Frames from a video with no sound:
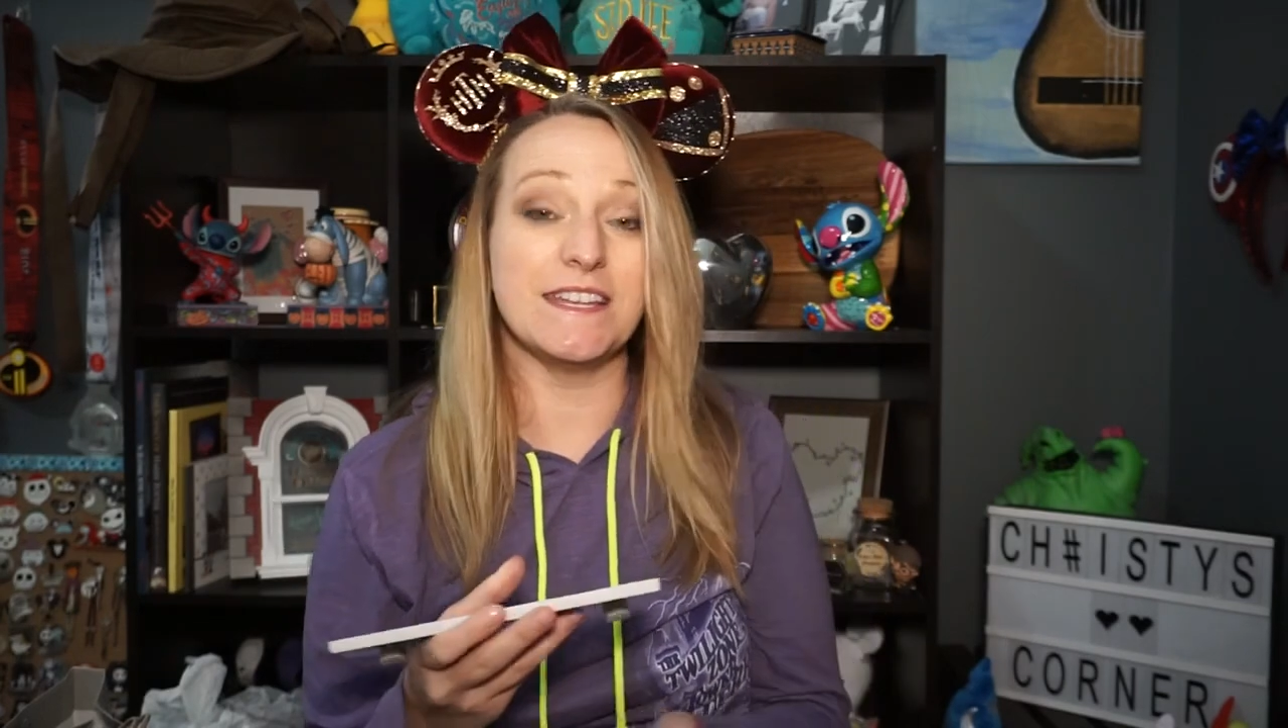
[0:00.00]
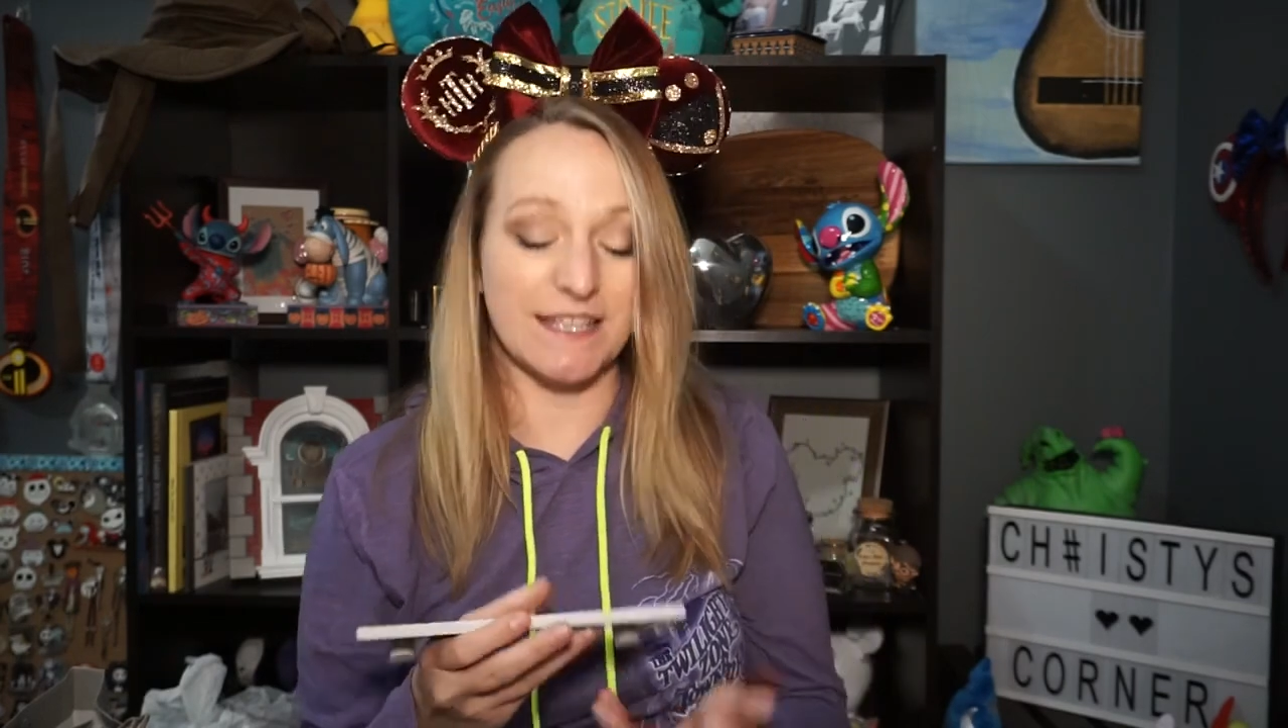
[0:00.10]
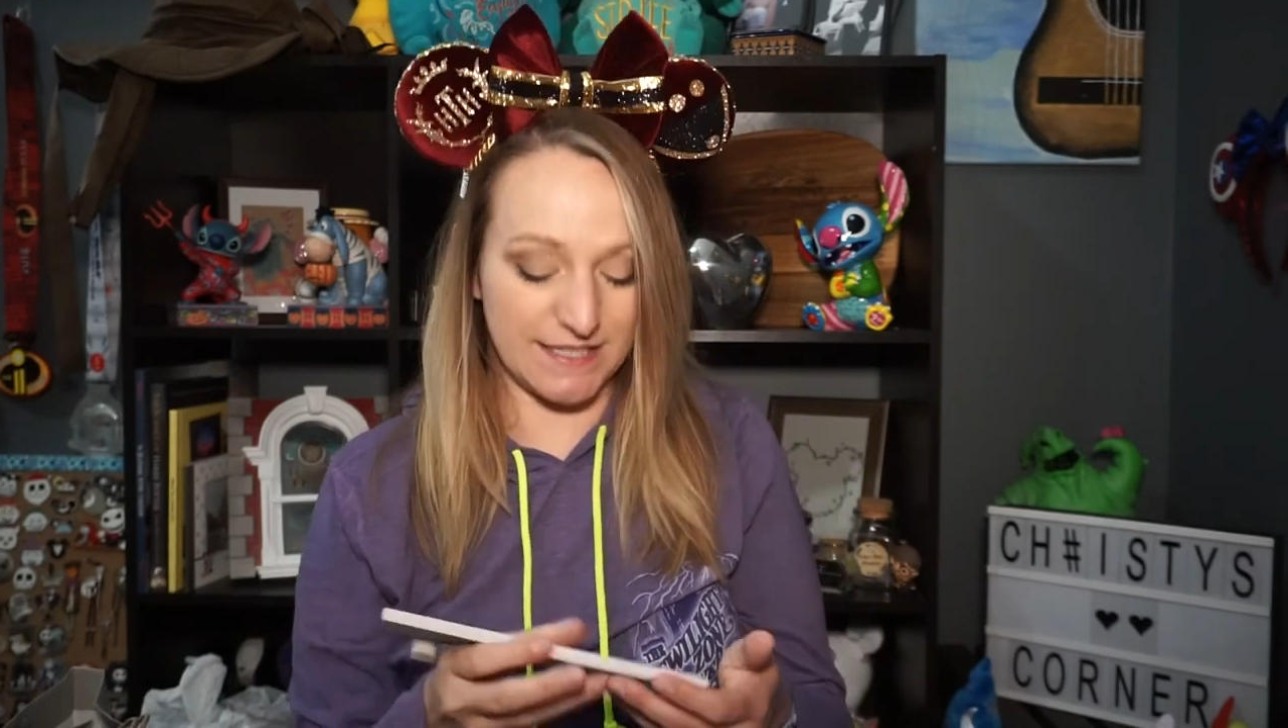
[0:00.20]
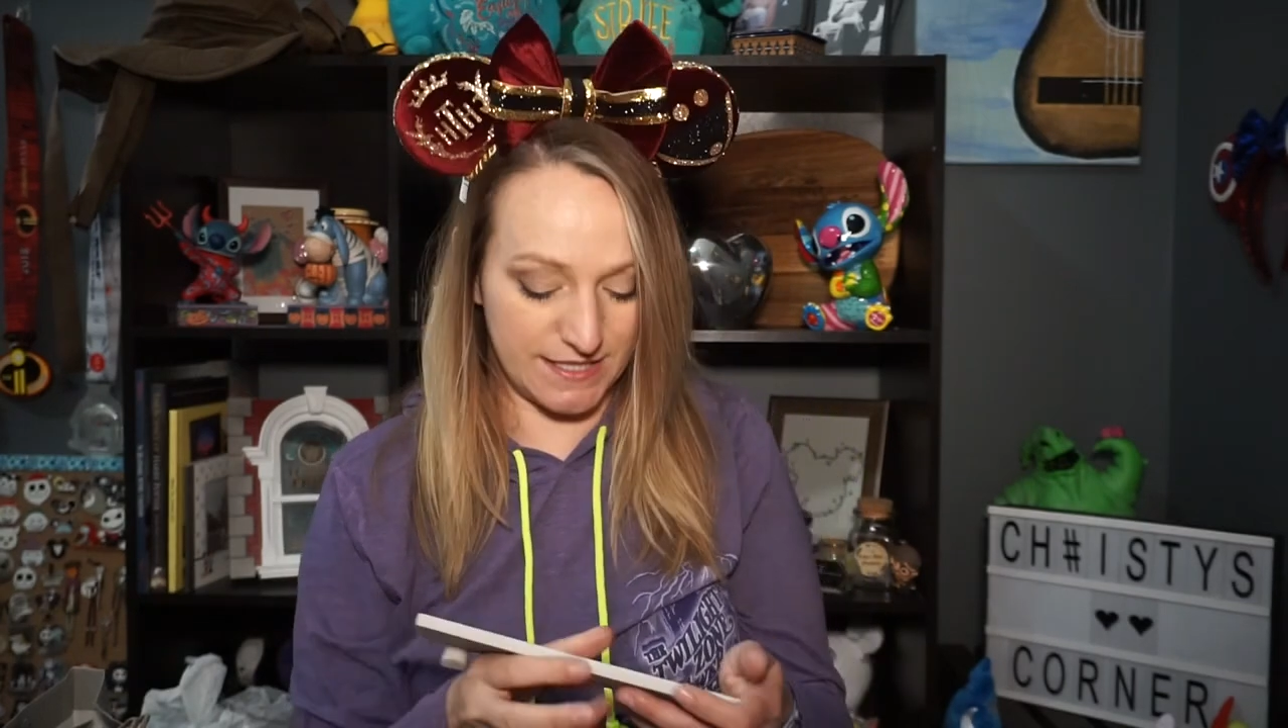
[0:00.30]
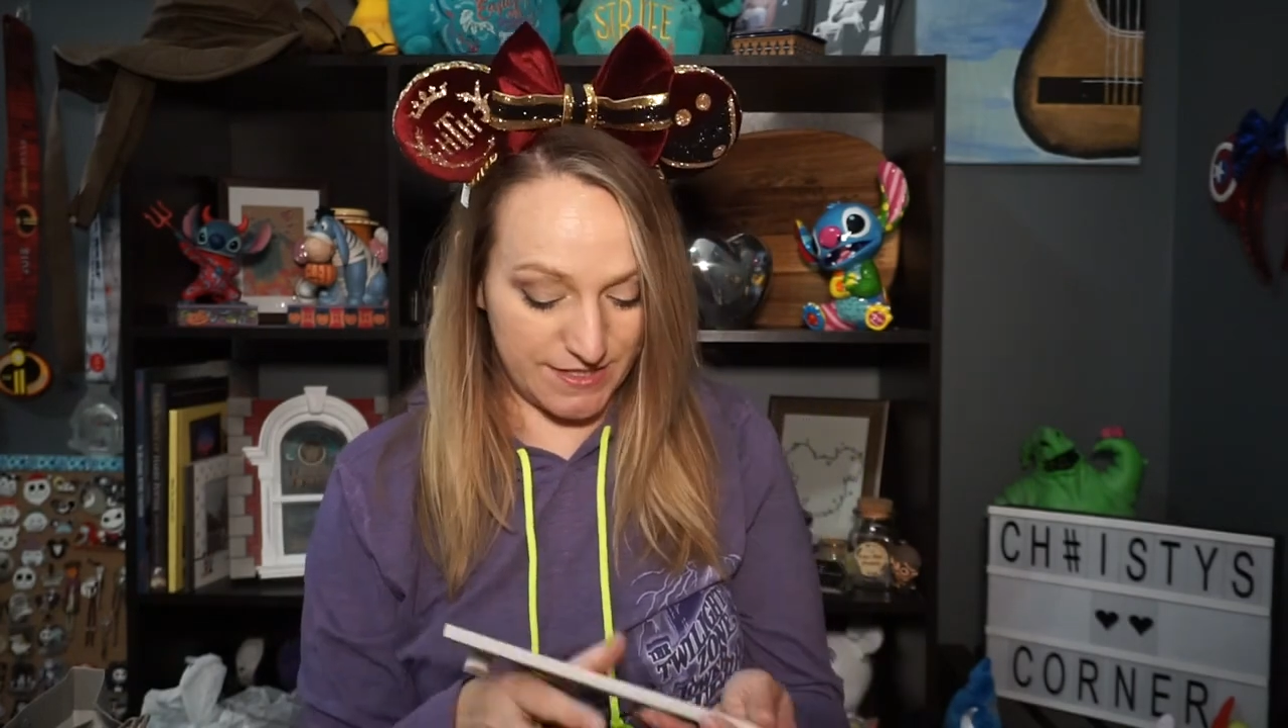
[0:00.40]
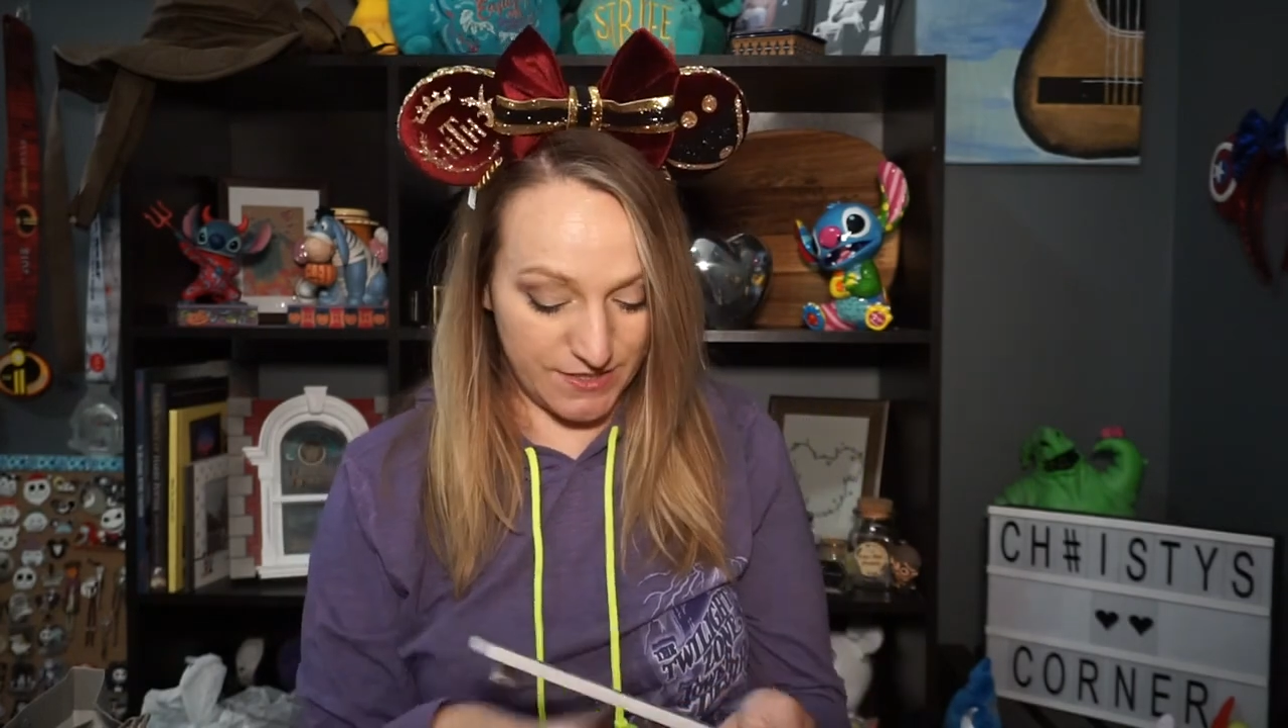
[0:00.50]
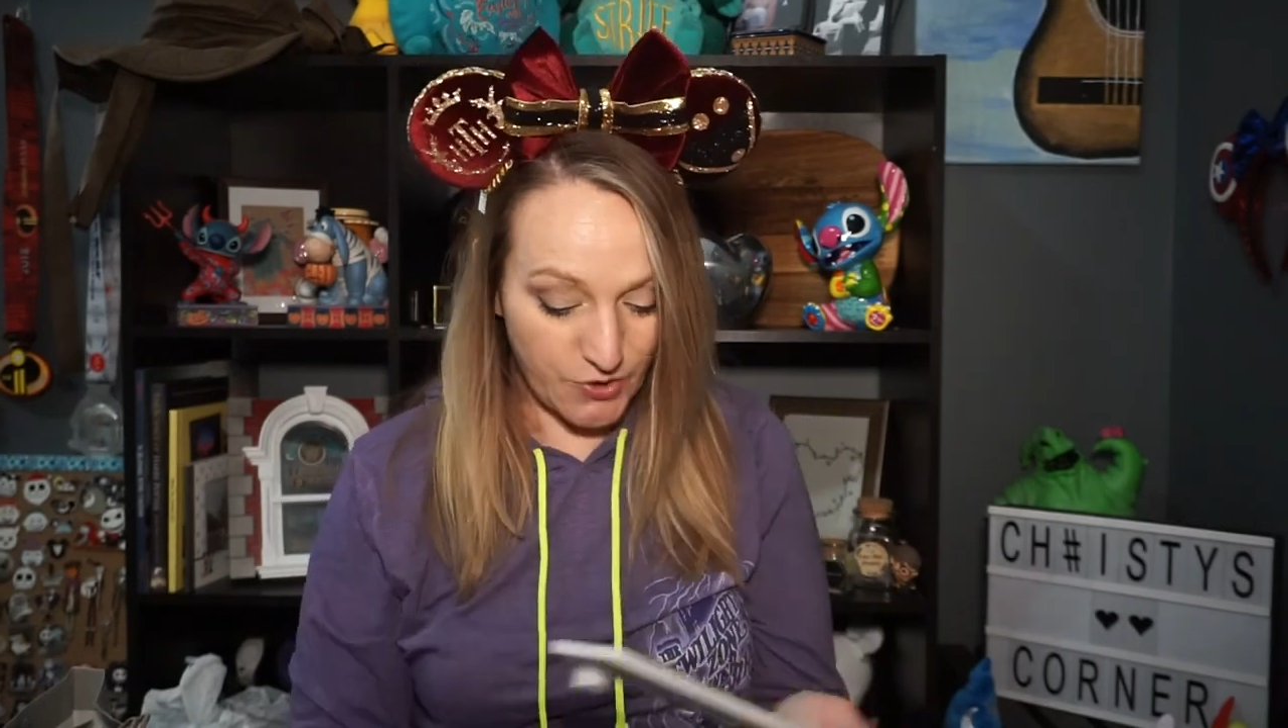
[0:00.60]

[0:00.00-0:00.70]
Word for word: It is